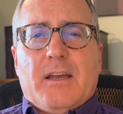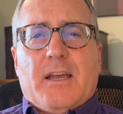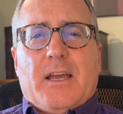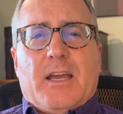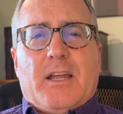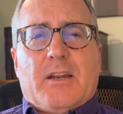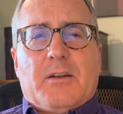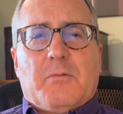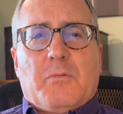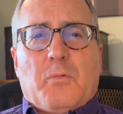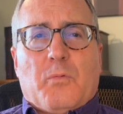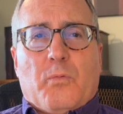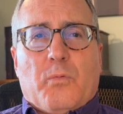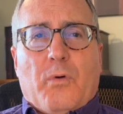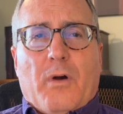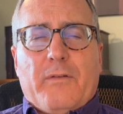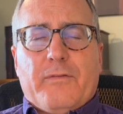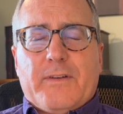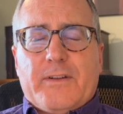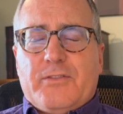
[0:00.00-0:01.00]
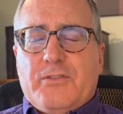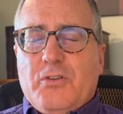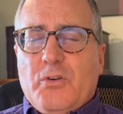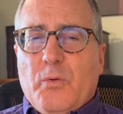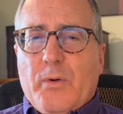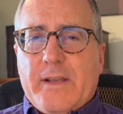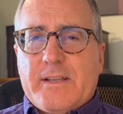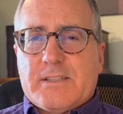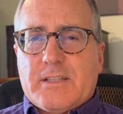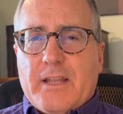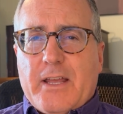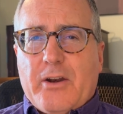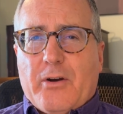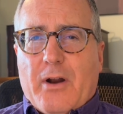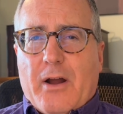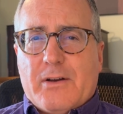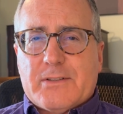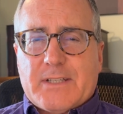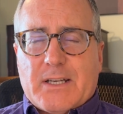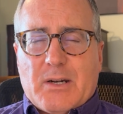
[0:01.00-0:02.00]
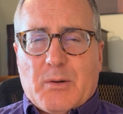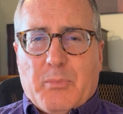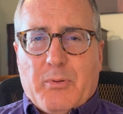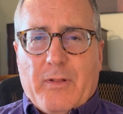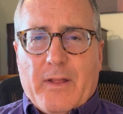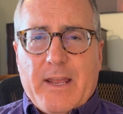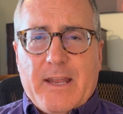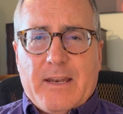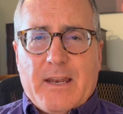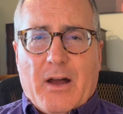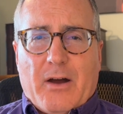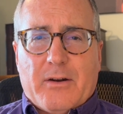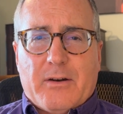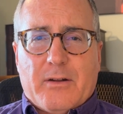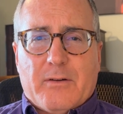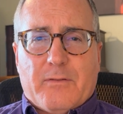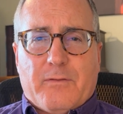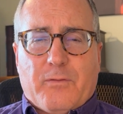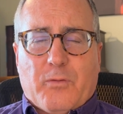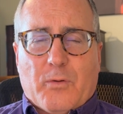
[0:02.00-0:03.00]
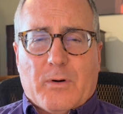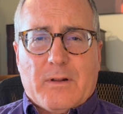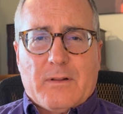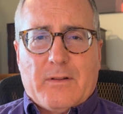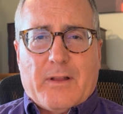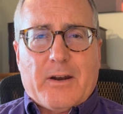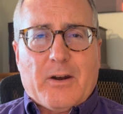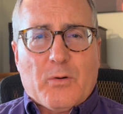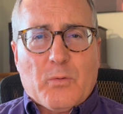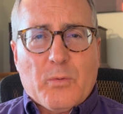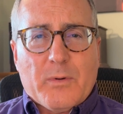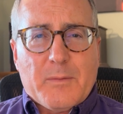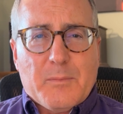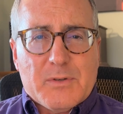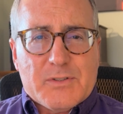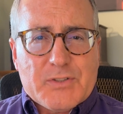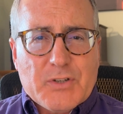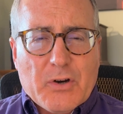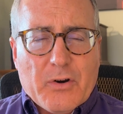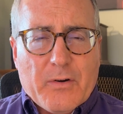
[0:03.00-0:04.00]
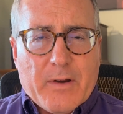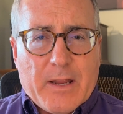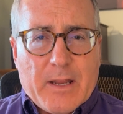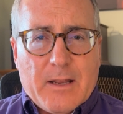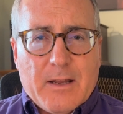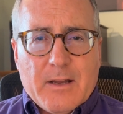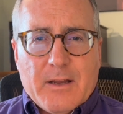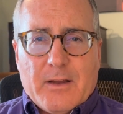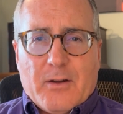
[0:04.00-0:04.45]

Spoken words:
and roughly 2 weeks later, I was on a plane down to Fort Leonard Wood, Missouri,